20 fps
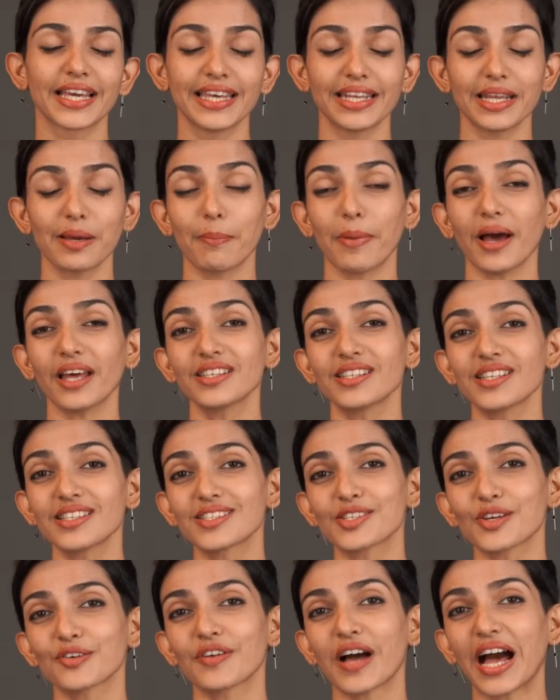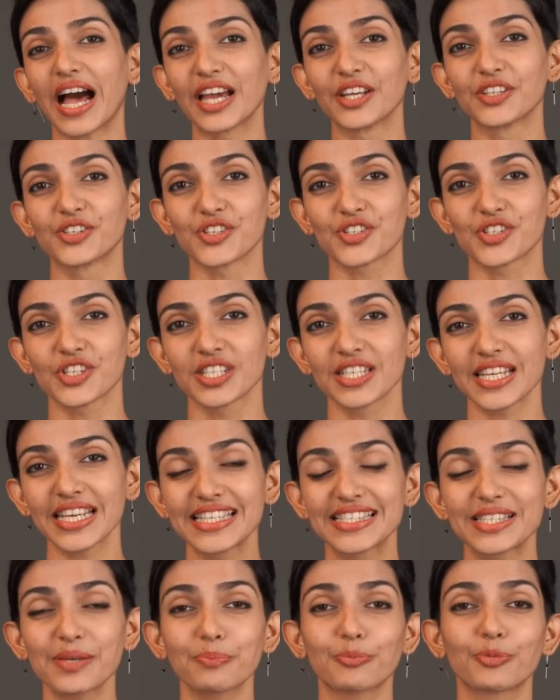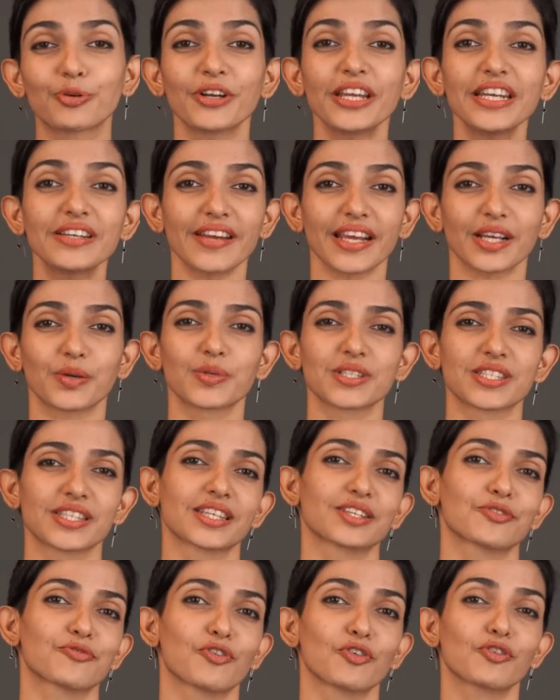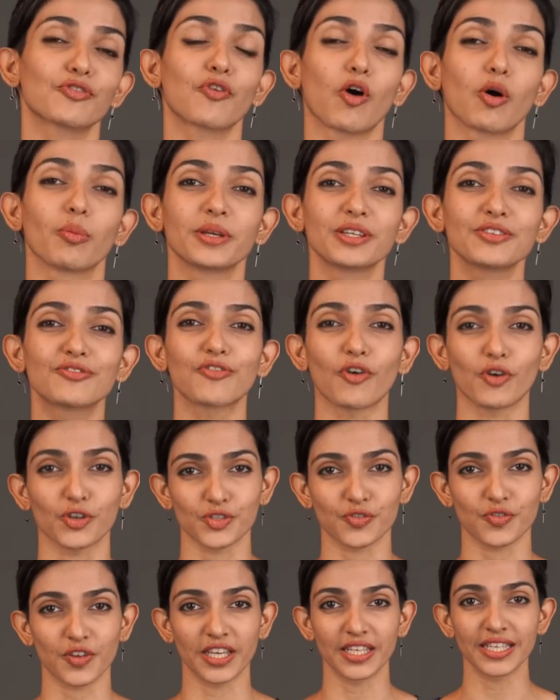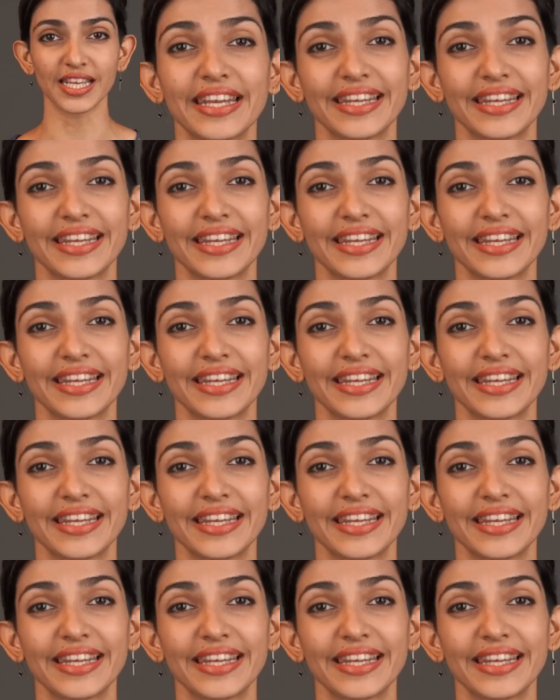An abundance of hydrogen is a prerequisite for forming phosphine,